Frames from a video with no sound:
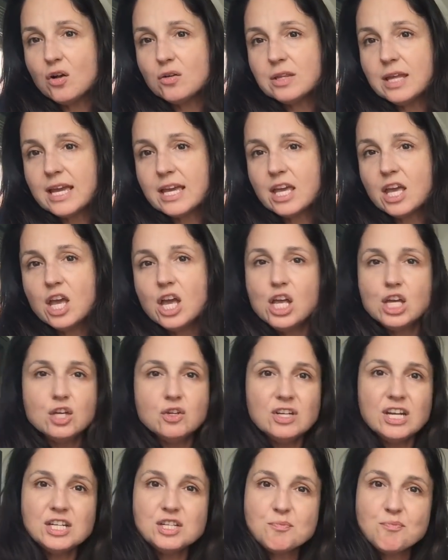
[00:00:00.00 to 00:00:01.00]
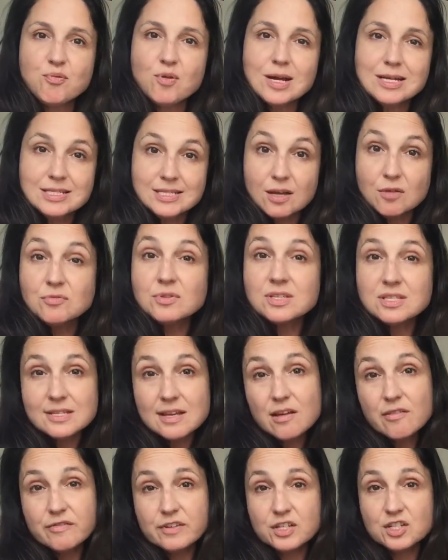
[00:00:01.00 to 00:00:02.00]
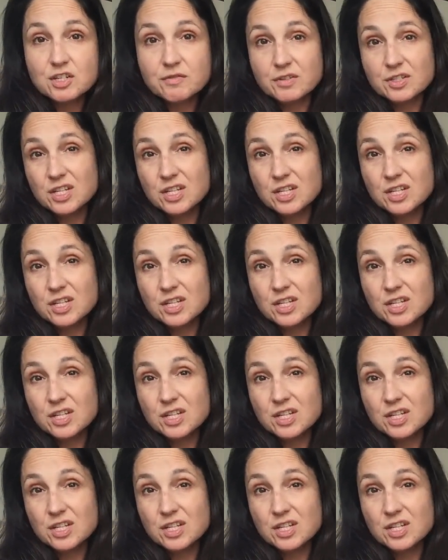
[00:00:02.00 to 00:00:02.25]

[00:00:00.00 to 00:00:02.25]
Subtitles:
like you need to press out the selvage every